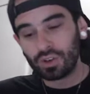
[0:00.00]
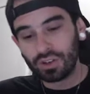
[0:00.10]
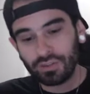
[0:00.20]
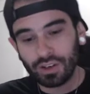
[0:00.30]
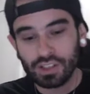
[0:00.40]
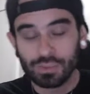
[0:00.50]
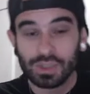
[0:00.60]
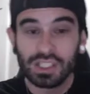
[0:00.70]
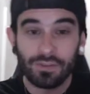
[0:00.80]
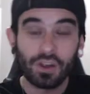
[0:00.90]
in a very
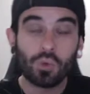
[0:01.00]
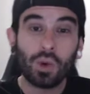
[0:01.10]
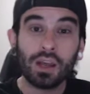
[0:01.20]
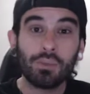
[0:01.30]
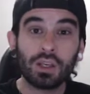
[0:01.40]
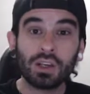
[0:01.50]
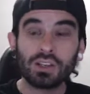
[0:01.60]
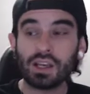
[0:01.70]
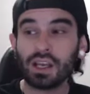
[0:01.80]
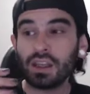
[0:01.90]
specific way,
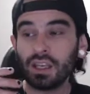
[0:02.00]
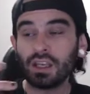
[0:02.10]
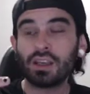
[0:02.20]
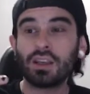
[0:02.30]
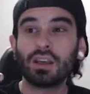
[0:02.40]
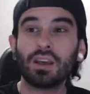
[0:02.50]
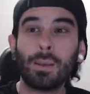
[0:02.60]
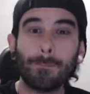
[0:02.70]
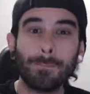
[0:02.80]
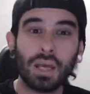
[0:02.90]
because I think
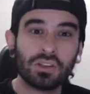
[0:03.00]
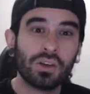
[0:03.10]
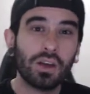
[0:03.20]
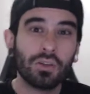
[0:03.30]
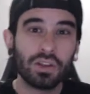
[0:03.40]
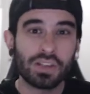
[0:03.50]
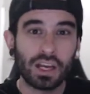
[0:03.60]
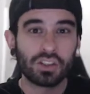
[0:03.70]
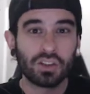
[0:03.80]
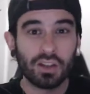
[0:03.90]
mental health is
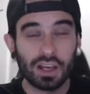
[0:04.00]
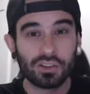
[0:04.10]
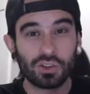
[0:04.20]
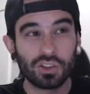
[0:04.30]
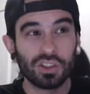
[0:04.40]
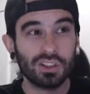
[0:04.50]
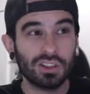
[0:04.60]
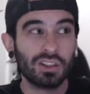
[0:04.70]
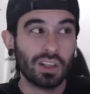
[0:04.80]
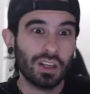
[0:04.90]
actually the answer to
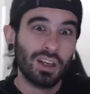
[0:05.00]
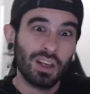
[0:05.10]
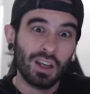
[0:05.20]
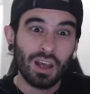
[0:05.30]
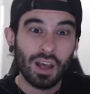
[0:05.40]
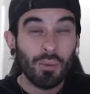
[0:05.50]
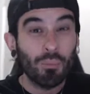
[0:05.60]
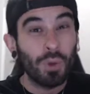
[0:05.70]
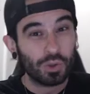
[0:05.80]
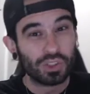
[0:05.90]

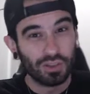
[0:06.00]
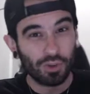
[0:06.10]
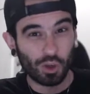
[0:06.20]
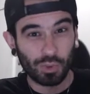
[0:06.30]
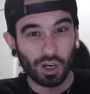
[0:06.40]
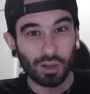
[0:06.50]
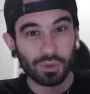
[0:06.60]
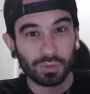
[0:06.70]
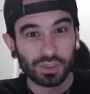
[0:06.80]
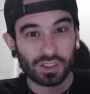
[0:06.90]
most of our
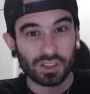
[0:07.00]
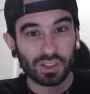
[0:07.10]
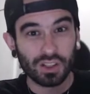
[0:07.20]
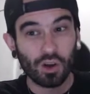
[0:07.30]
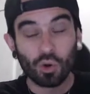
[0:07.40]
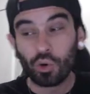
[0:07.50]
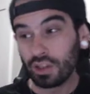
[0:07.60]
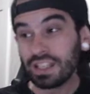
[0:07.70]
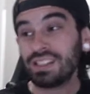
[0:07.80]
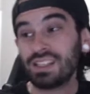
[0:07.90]
problems, or
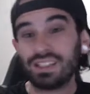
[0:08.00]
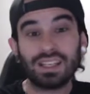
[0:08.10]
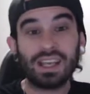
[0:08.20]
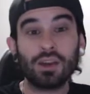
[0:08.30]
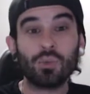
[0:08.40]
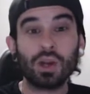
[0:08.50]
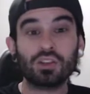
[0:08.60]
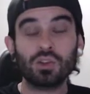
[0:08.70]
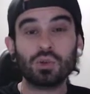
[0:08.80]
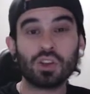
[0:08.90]
at least it's a gateway
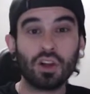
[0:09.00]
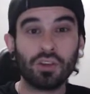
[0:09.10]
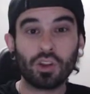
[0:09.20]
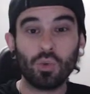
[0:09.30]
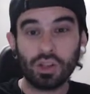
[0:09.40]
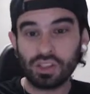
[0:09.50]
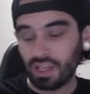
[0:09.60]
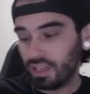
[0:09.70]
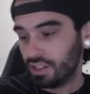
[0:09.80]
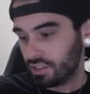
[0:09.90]
to solving the ones
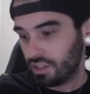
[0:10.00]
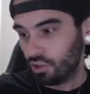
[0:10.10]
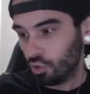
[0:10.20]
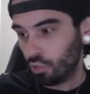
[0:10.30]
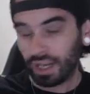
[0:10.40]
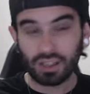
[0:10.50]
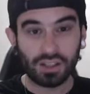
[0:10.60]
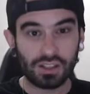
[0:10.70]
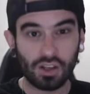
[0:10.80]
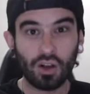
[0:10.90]
that it doesn't
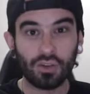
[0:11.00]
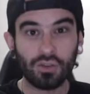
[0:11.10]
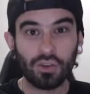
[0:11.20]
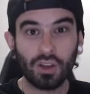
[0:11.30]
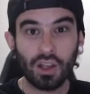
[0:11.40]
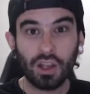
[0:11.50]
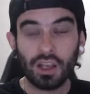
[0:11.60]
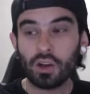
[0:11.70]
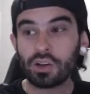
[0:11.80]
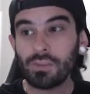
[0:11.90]
directly solve.
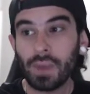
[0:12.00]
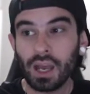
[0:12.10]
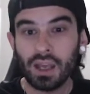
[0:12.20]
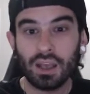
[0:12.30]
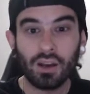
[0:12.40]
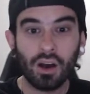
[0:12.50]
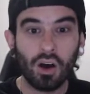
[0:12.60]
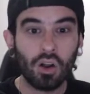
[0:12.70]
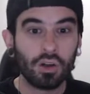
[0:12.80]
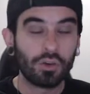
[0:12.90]
Because in my head,
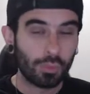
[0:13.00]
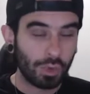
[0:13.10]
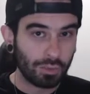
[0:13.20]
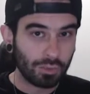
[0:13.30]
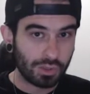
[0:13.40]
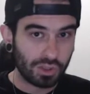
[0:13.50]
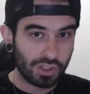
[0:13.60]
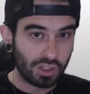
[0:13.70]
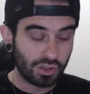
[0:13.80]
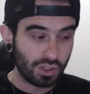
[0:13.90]
all of our problems are
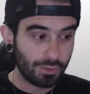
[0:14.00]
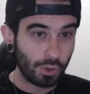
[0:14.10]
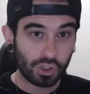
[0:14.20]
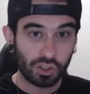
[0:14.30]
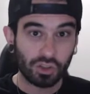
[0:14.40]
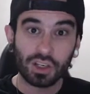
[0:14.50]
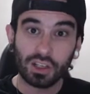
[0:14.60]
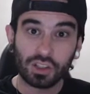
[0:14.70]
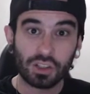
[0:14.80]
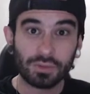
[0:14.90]
essentially emotional in
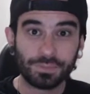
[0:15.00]
nature,